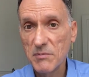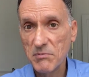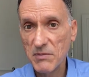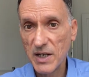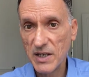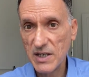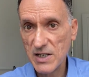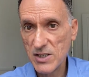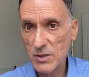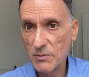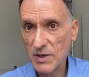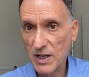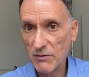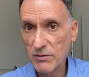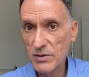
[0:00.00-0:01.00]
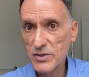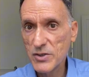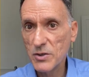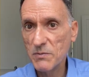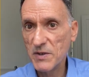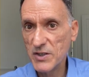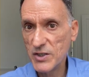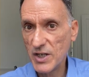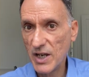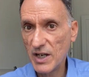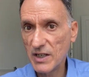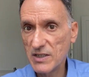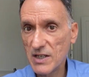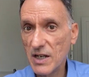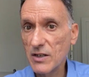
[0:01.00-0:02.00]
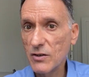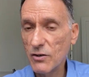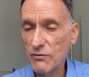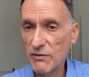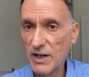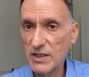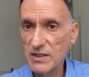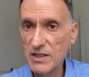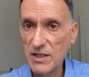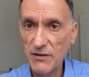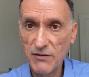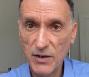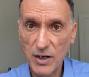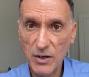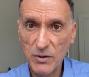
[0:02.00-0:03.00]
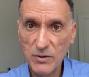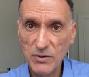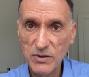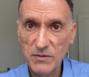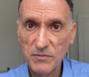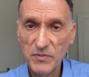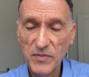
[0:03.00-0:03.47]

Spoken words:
magnesium levels should be checked and corrected if low.